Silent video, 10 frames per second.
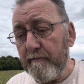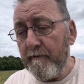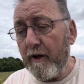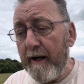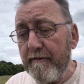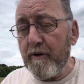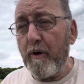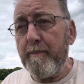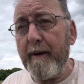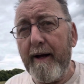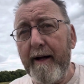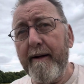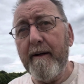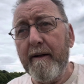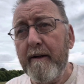I have got a
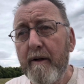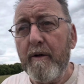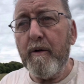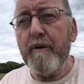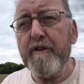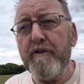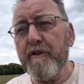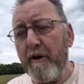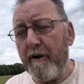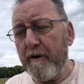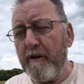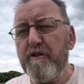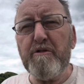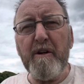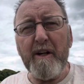plan or a desire, a
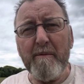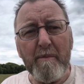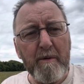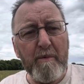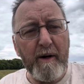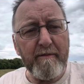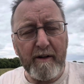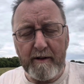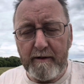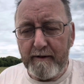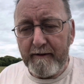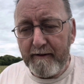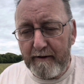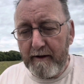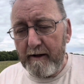dream, whatever.
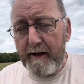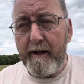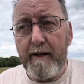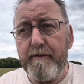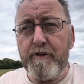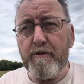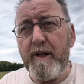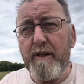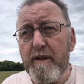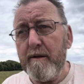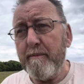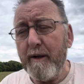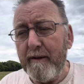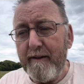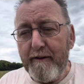I have a dream.
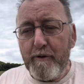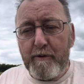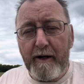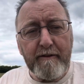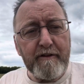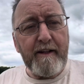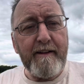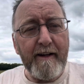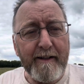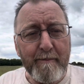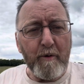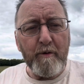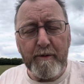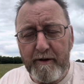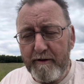You can't say that
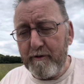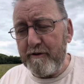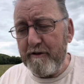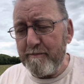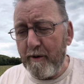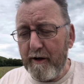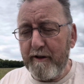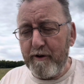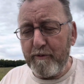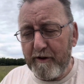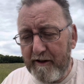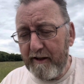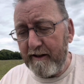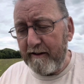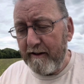anymore, not since Martin Luther
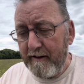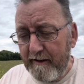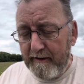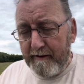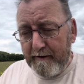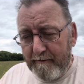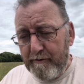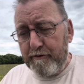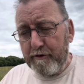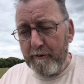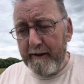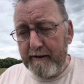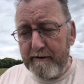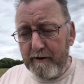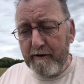King threw it
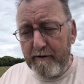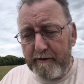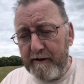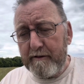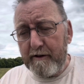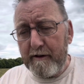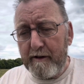into